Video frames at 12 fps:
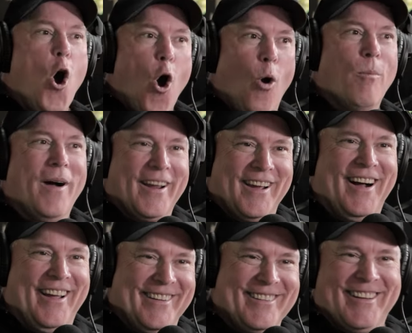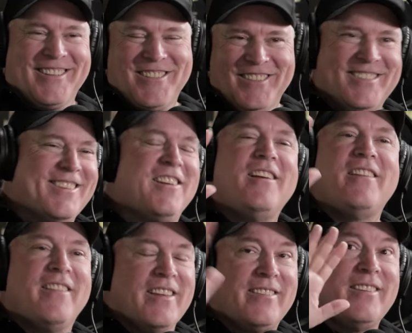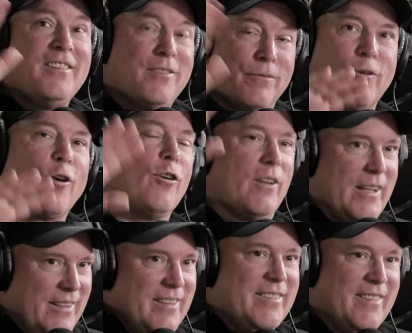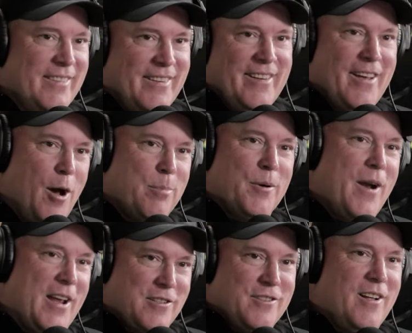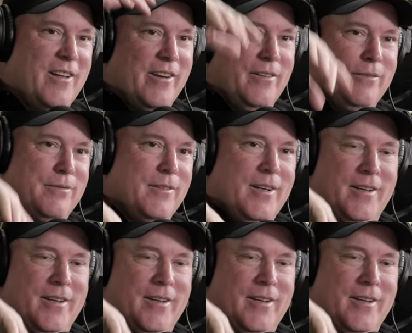oh my God. Like she's, this is for her. Like this is the upper echelon of,